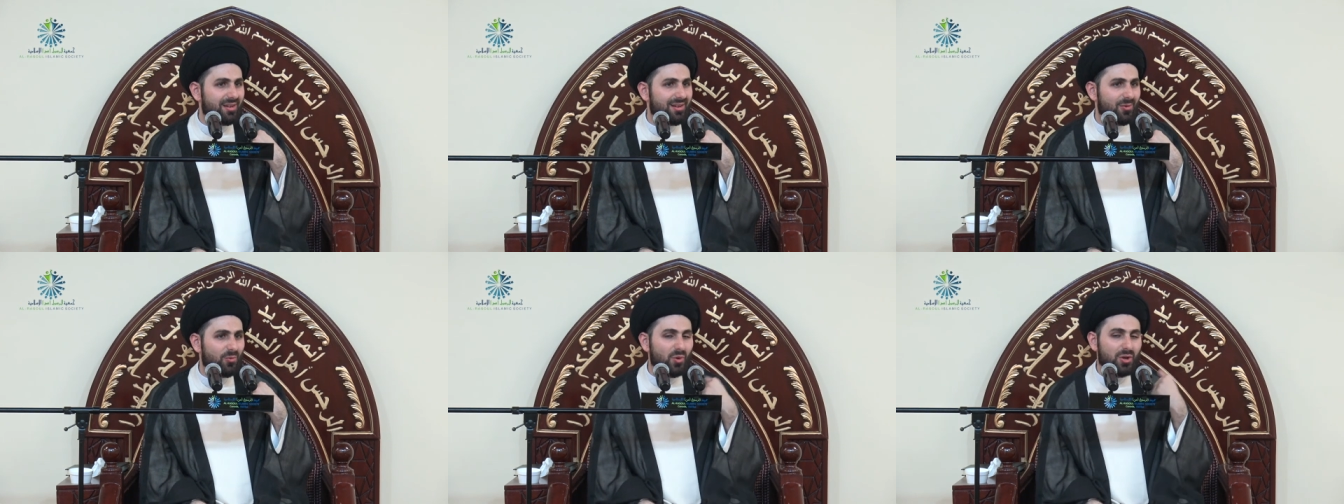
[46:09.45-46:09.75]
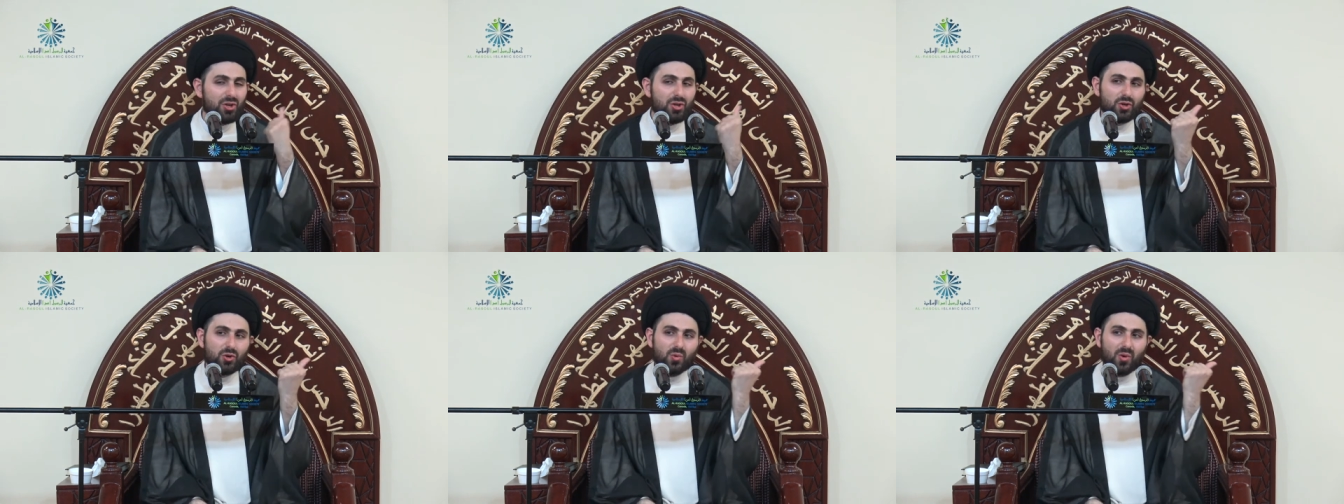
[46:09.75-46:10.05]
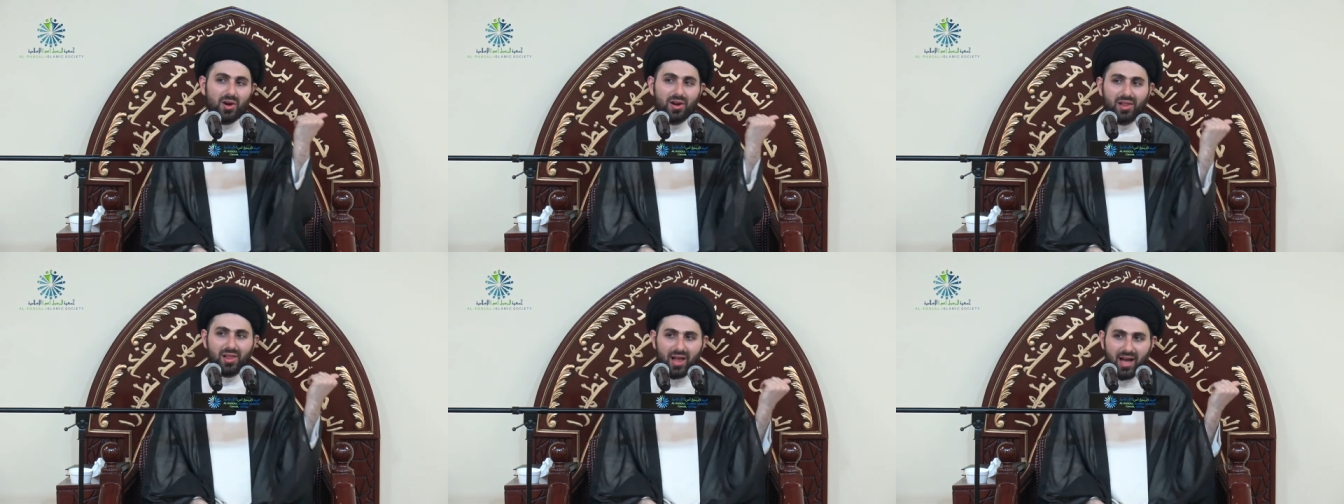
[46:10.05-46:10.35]
when you were
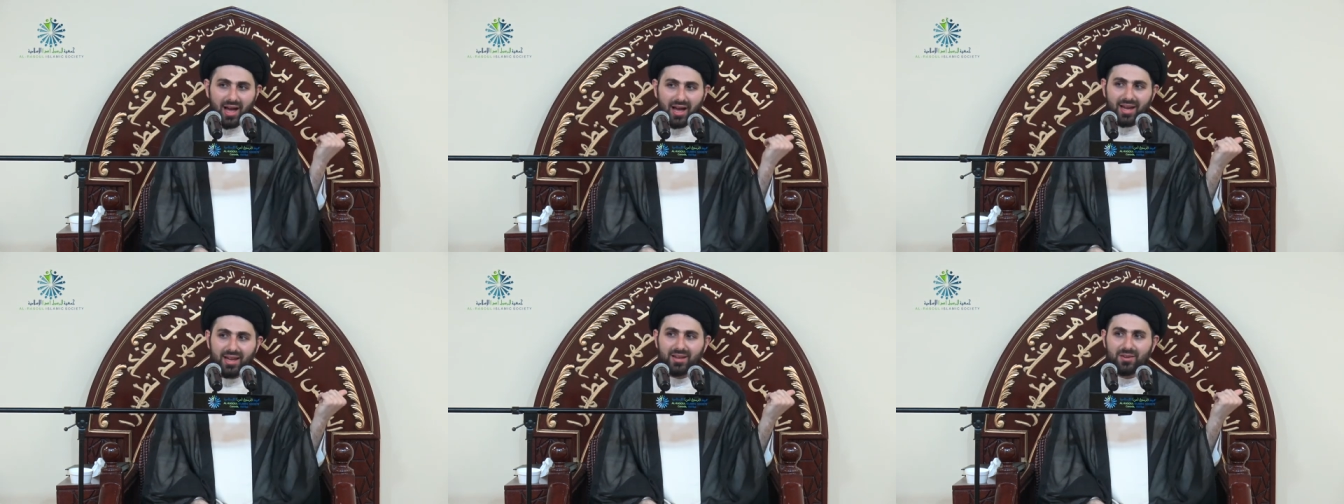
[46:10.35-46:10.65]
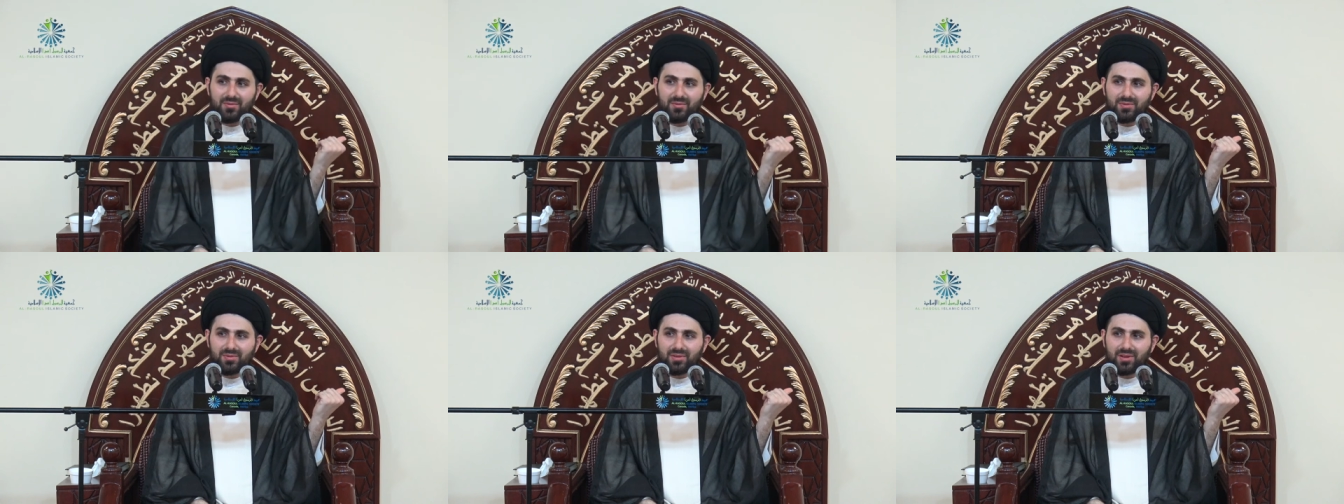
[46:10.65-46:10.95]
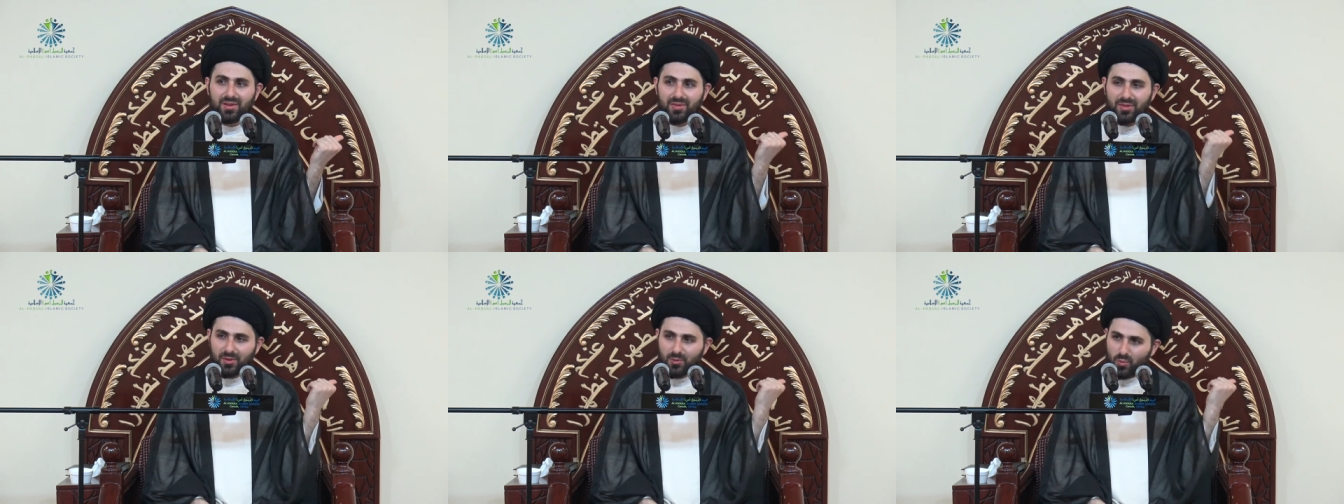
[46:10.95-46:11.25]
alive
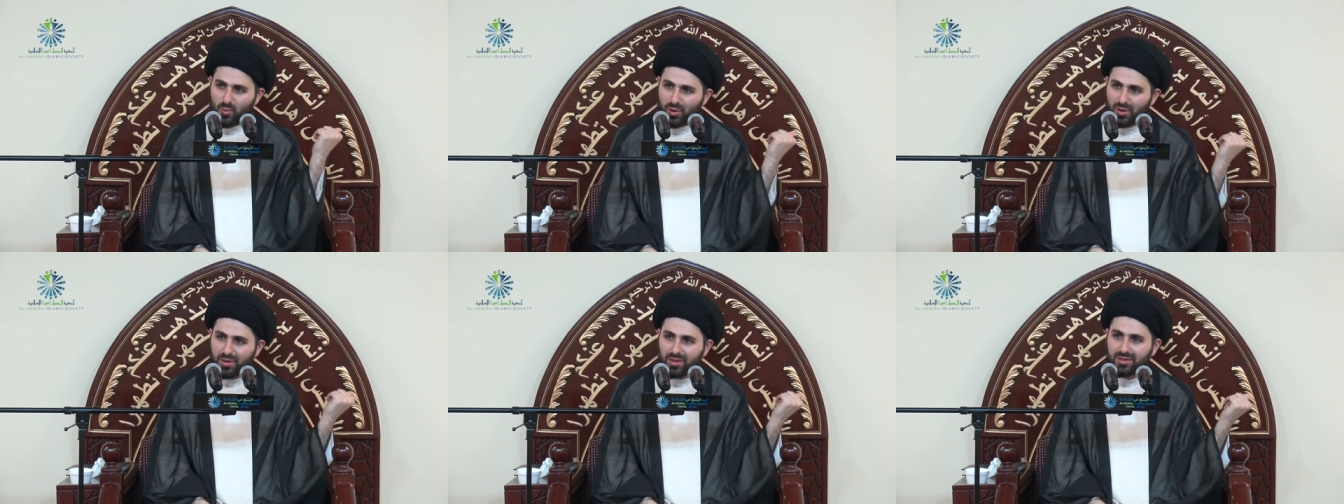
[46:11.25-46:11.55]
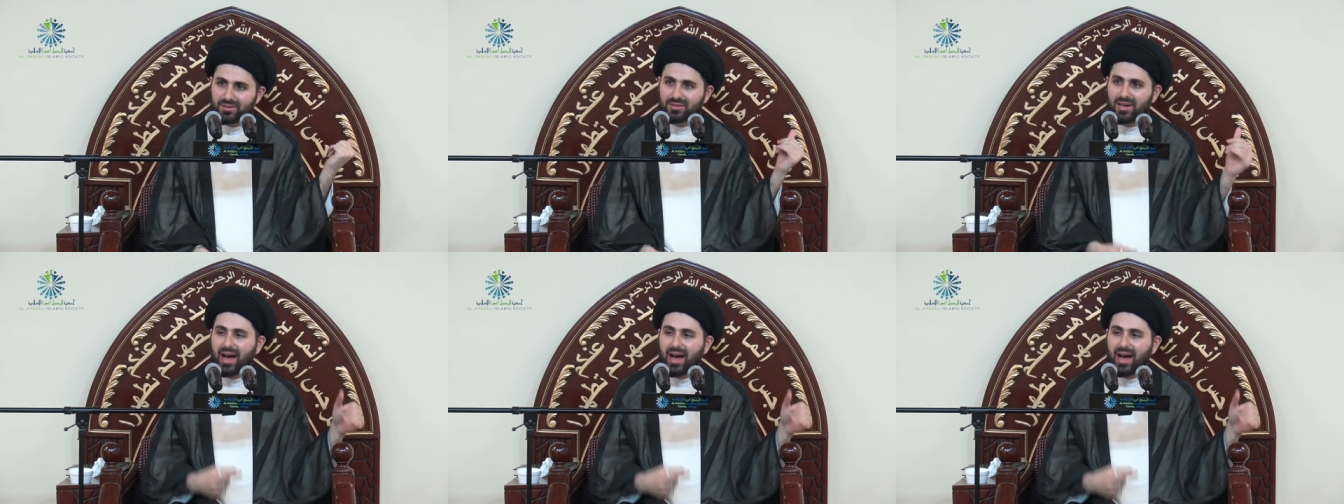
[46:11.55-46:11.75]
in the world,